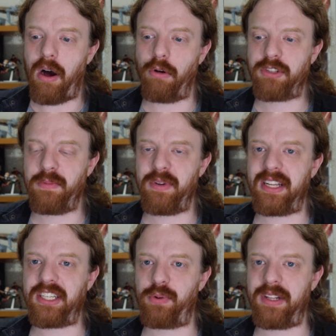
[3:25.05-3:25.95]

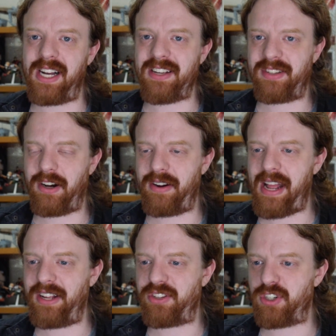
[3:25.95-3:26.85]
Ultimately, Twin Laser
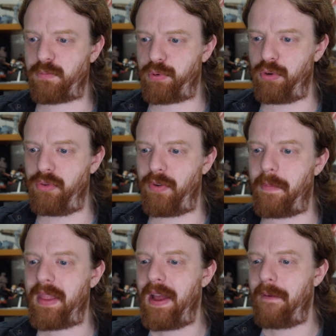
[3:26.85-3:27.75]
Turret has just
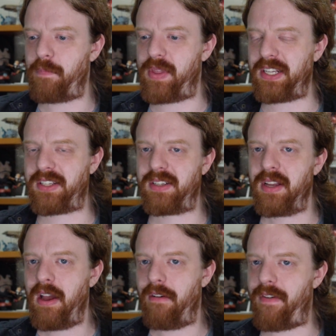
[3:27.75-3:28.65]
proven
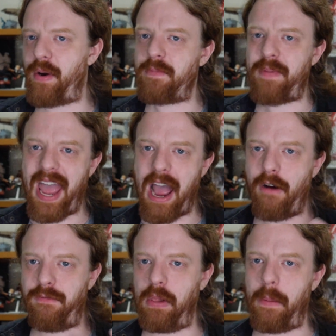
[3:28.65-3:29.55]
this very
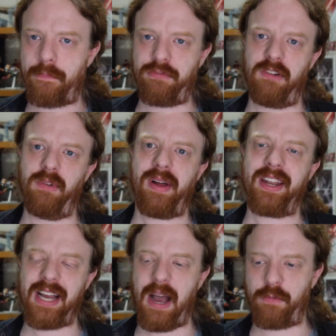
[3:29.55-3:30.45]
powerful and
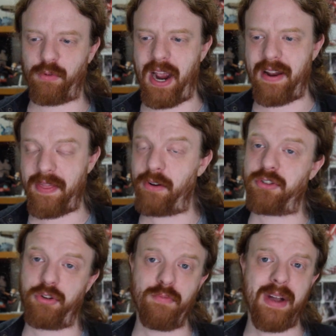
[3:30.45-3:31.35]
problematic upgrade, and there
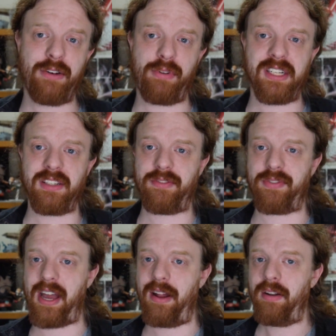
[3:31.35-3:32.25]
are two main reasons
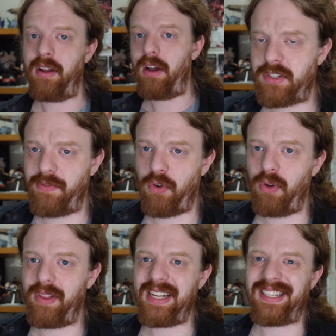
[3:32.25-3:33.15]
for that. First of
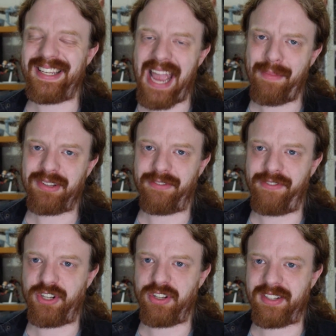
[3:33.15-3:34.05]
all, its damage
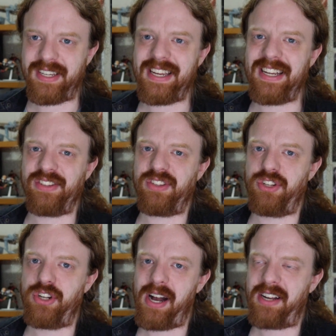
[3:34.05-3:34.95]
efficiency is
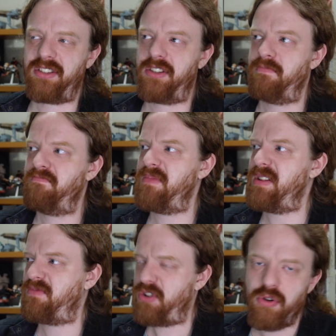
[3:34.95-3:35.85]
just
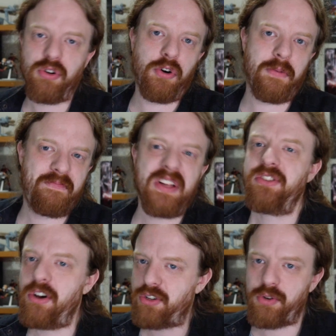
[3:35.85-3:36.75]
too good.
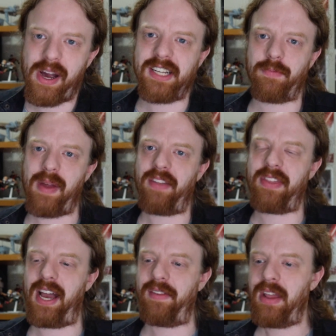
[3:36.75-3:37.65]
There's no two ways
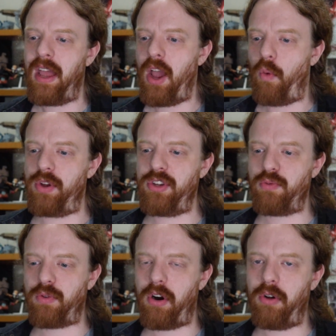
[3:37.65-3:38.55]
about that. When
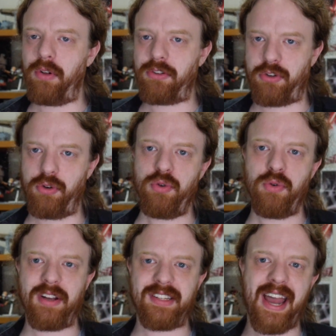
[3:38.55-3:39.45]
you roll
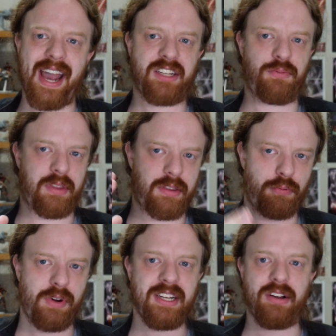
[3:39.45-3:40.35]
2 attacks with
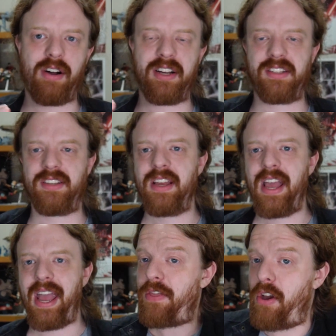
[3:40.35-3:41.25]
3 dice,
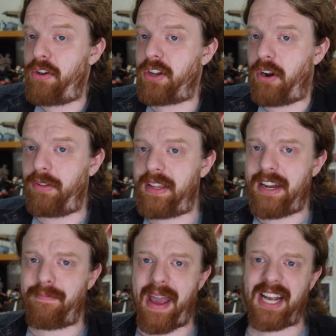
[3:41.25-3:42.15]
even though you can only
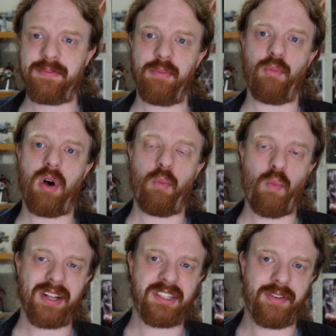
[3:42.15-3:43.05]
hit a maximum
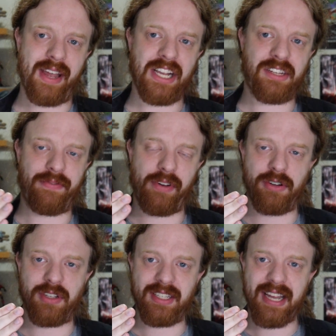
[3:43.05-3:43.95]
on once on each of
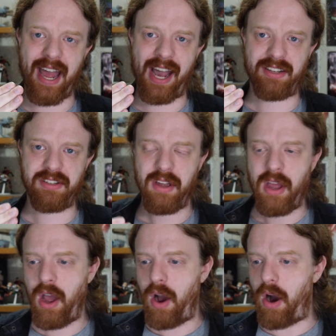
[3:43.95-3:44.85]
those attacks,
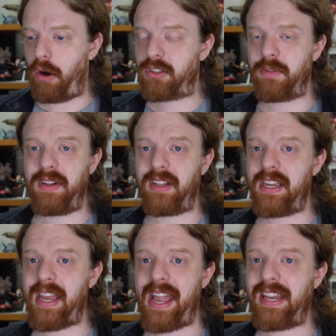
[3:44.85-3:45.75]

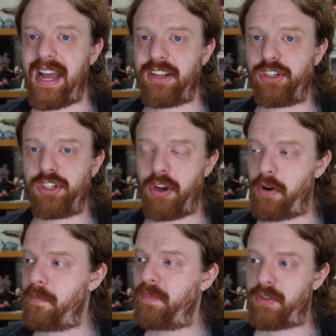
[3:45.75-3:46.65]
ultimately it has
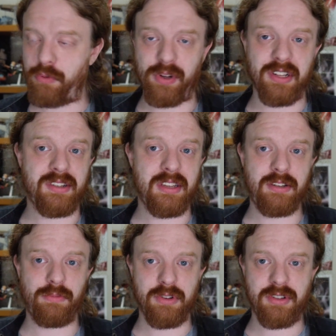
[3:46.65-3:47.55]
shown through
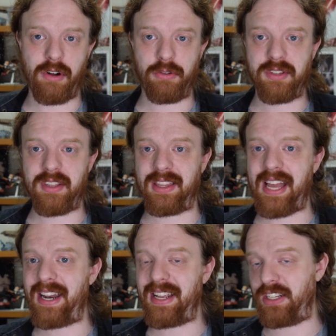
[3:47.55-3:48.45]
consistent results that
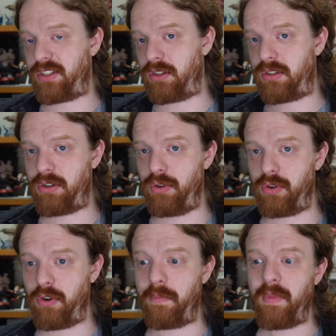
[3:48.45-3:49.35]
that is just
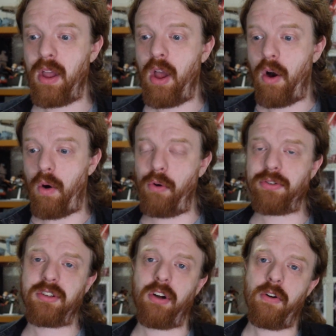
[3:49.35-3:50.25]
too good.
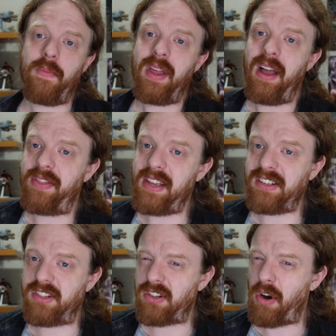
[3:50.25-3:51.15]
Also,
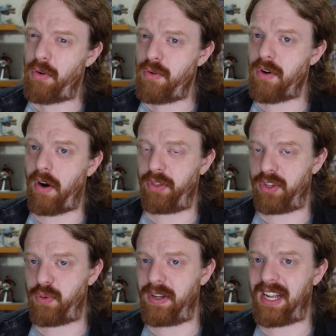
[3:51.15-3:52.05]
the zone on
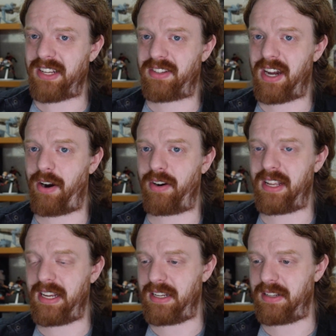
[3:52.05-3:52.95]
the Twin Laser
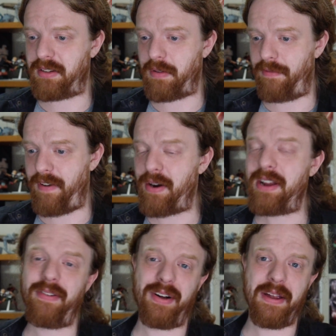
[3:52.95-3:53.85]
Turret is
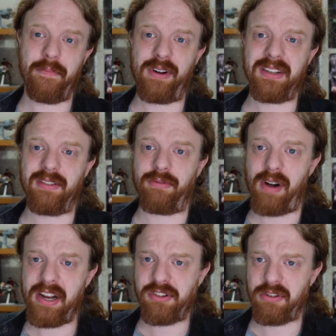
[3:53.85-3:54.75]
very impressive.
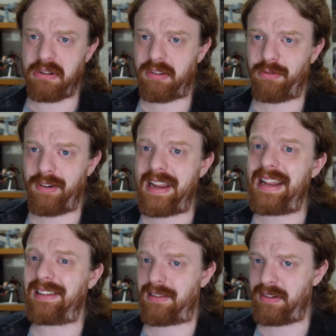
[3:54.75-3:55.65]
Range 2 to 3
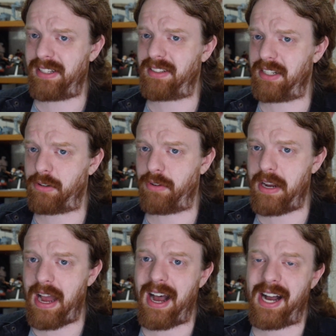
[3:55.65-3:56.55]
in a 360
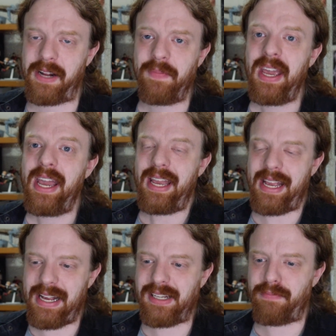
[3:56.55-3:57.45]
degree arc
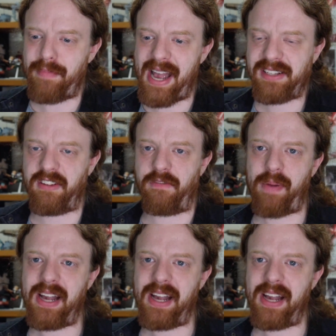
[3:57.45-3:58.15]
is massive.